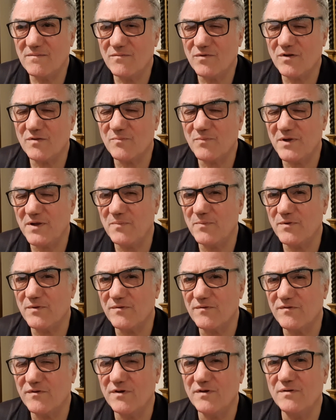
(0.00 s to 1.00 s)
what
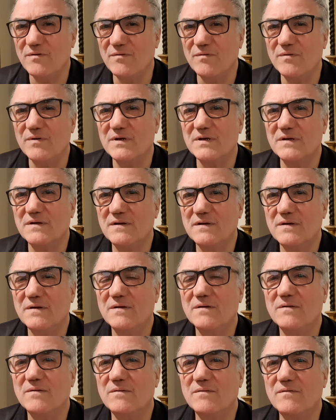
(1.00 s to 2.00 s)
people do
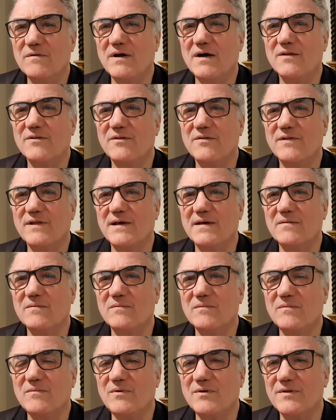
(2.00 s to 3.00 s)
rather
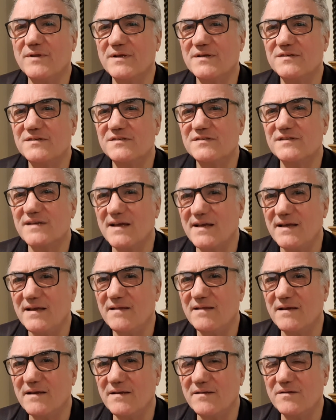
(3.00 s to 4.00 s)
than what they
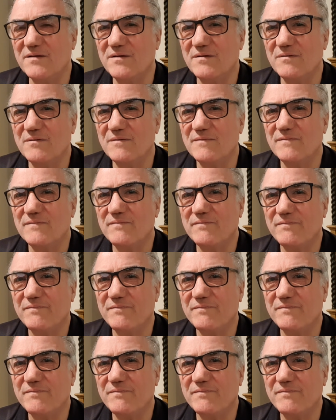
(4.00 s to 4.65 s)
say they do.